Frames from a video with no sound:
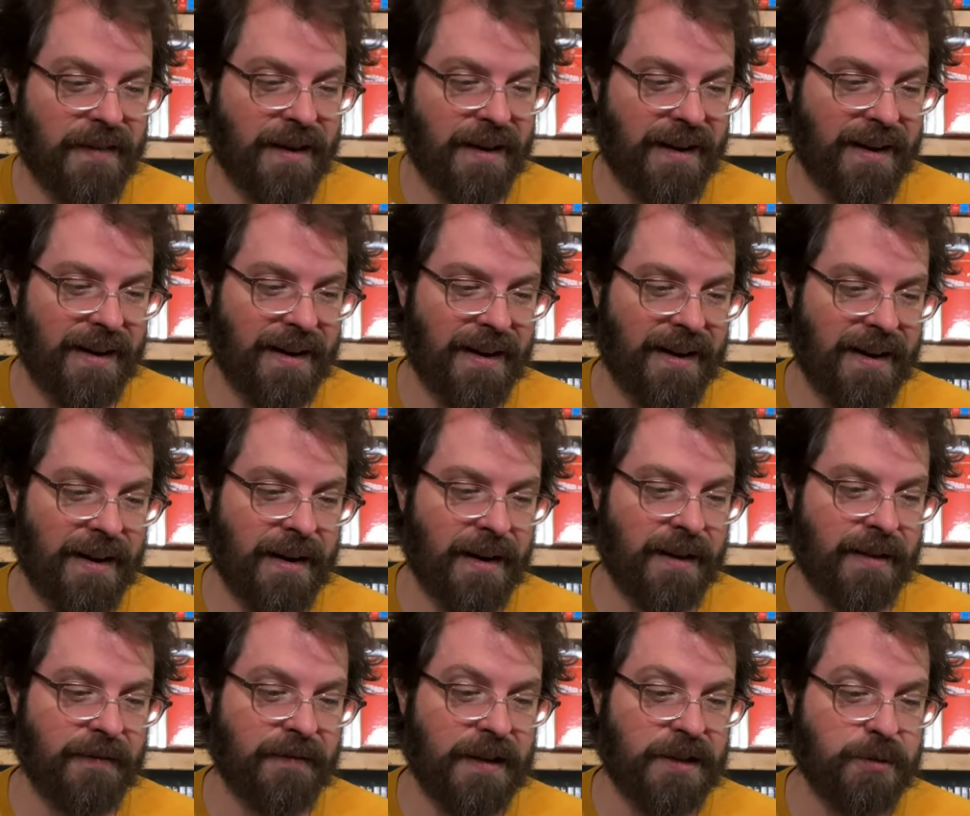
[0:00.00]

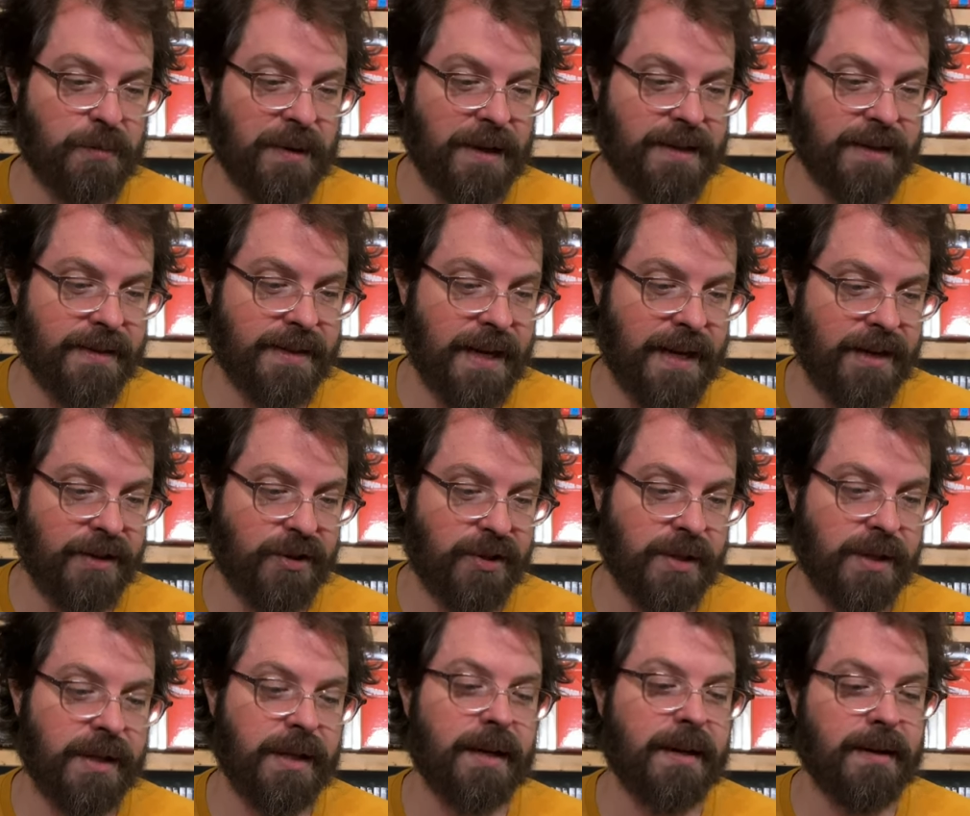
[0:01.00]
uh, the feature
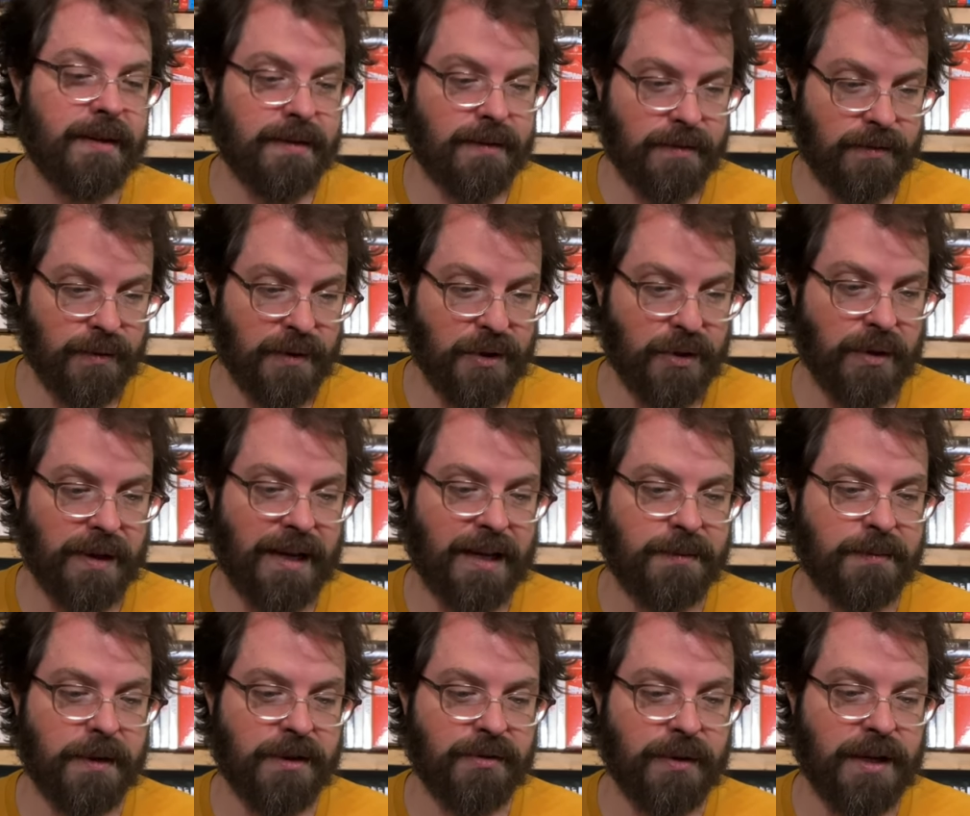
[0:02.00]
presentation and its original
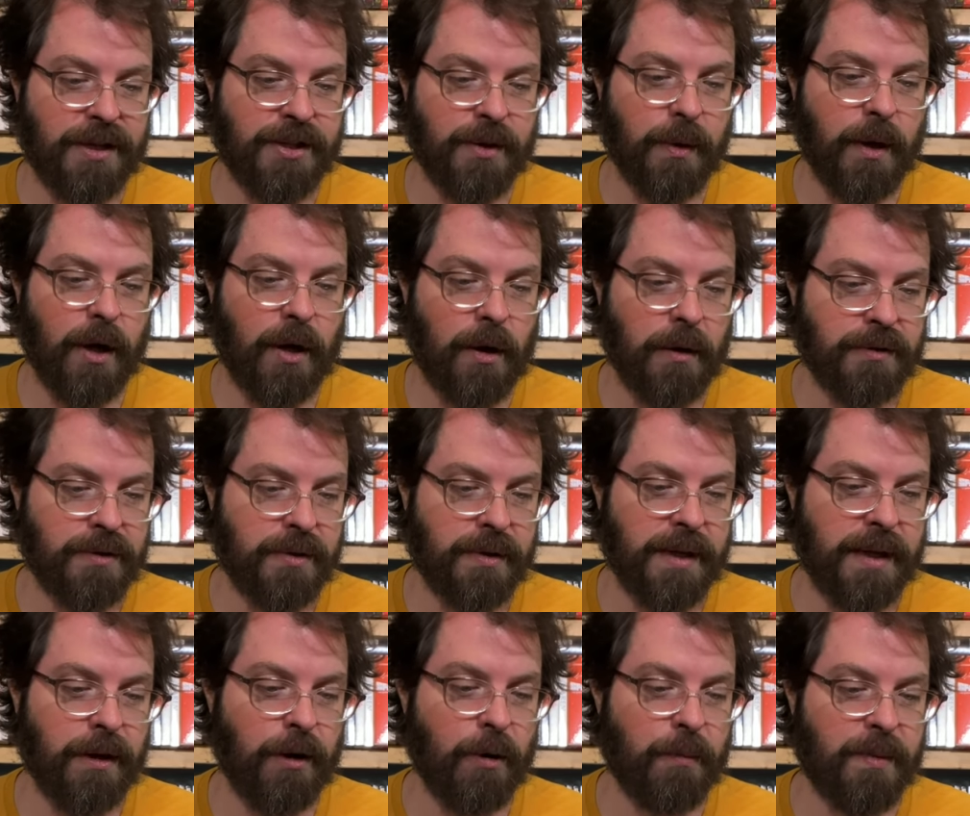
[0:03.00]
aspect ratio,
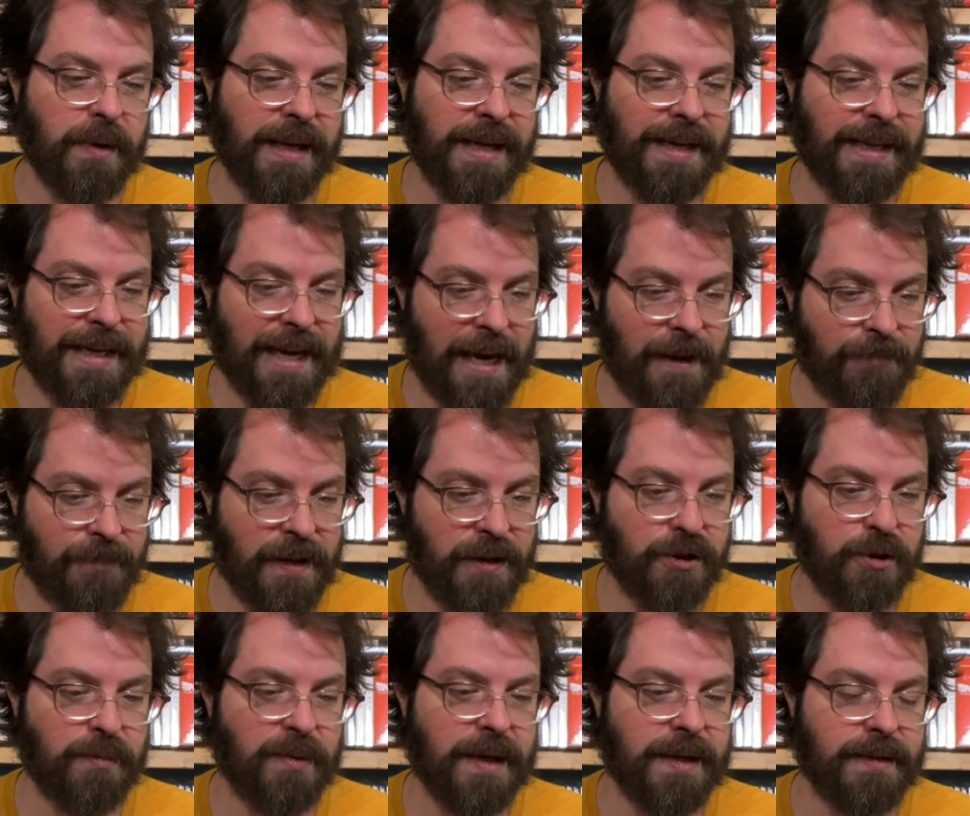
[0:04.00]
alternate opening gate
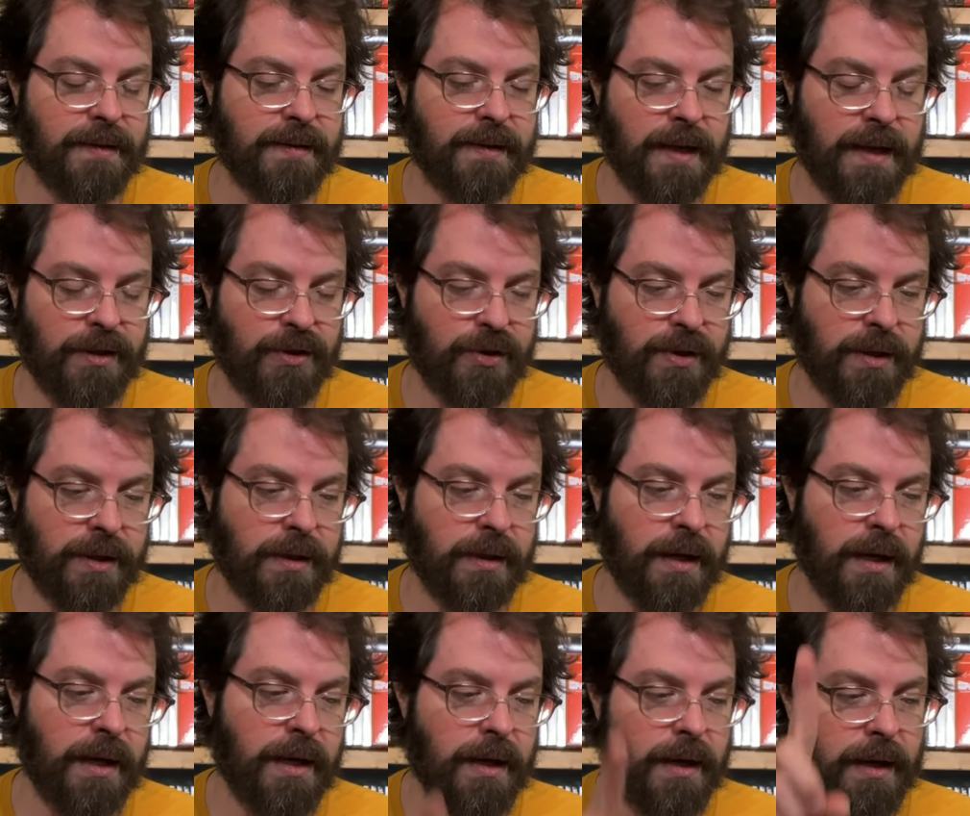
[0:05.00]
feature presentation
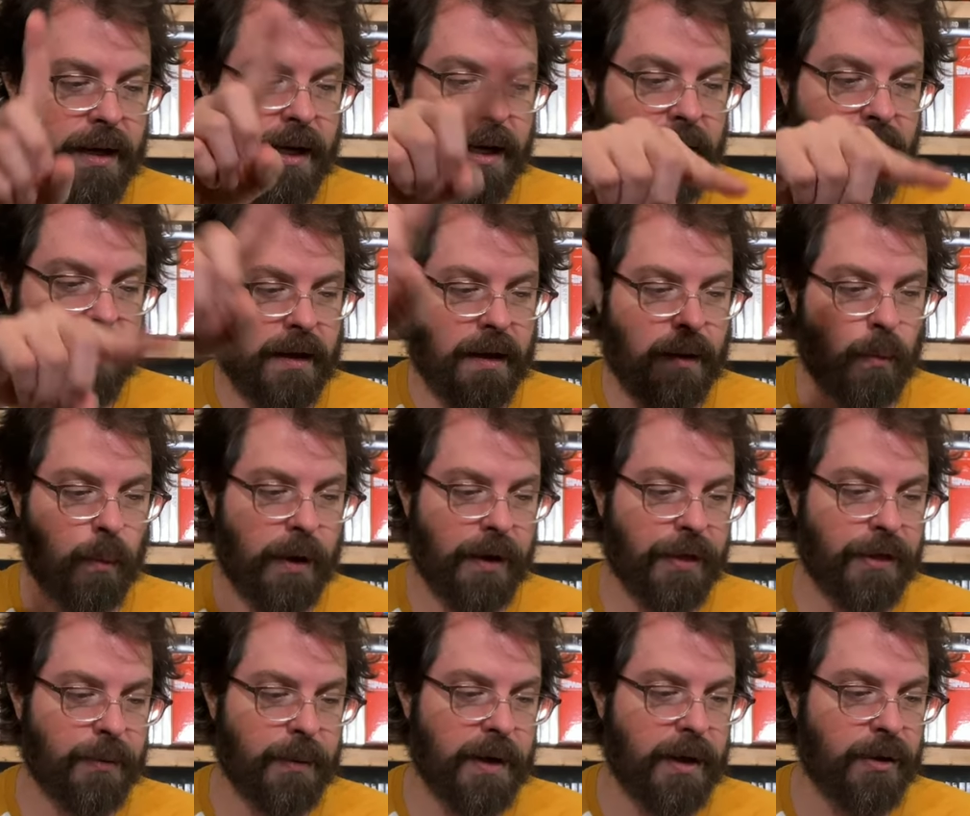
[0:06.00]
in
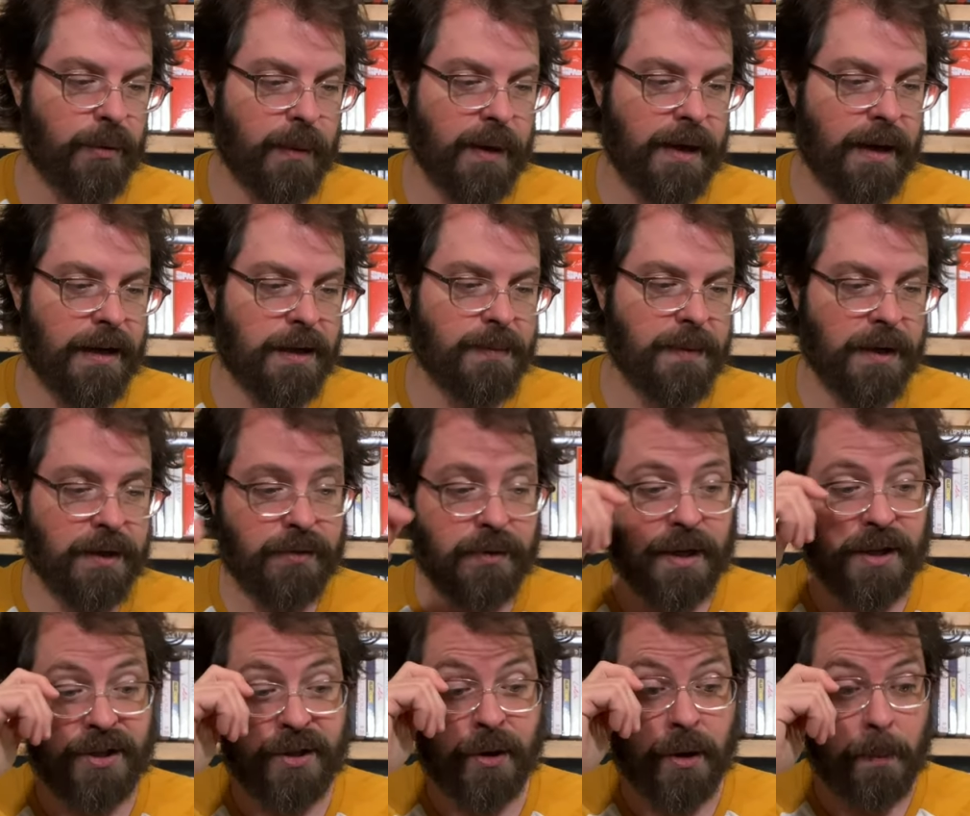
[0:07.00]
133 aspect
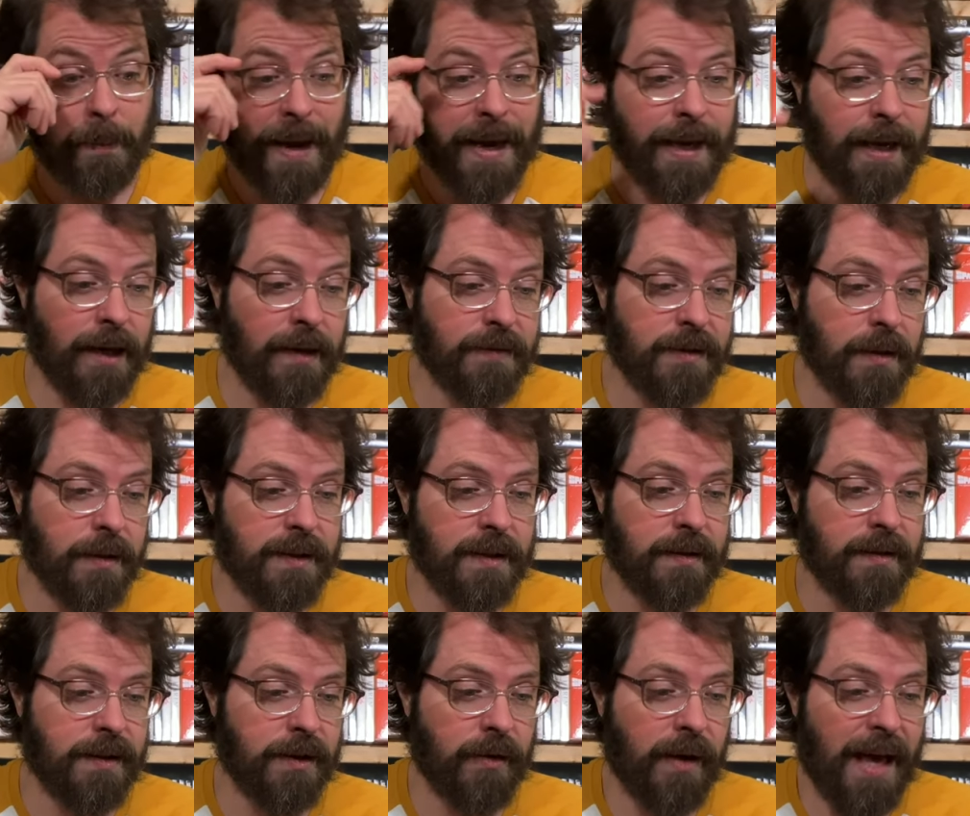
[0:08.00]
ratio, the making of Sons
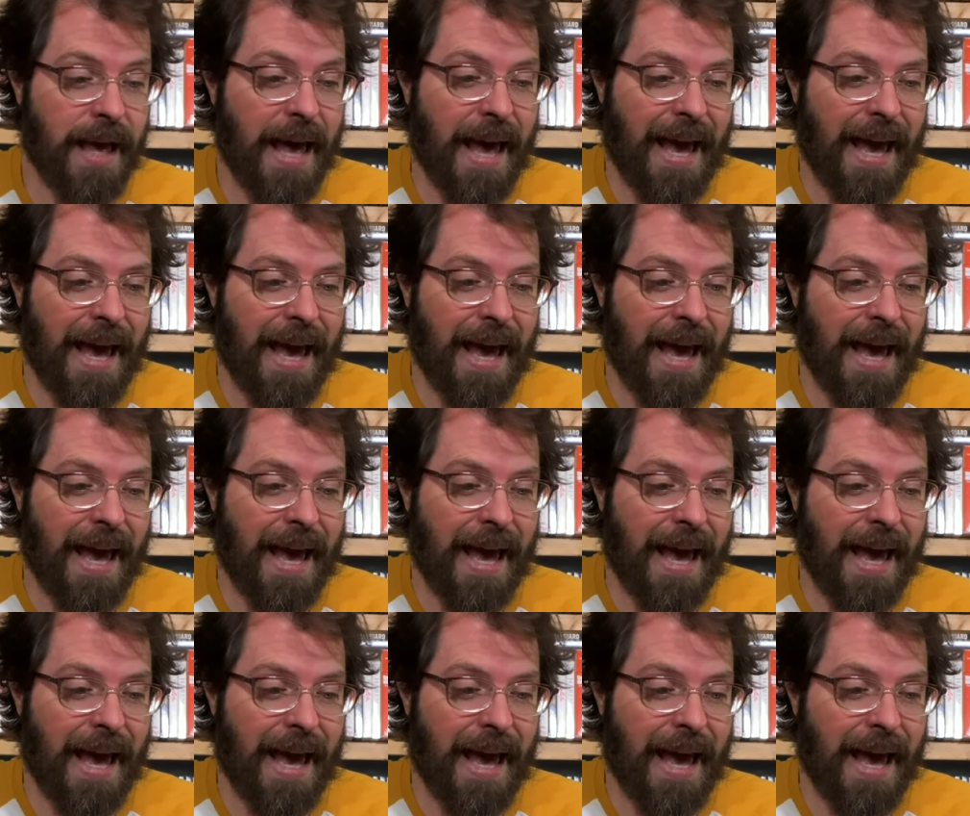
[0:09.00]
and Steel.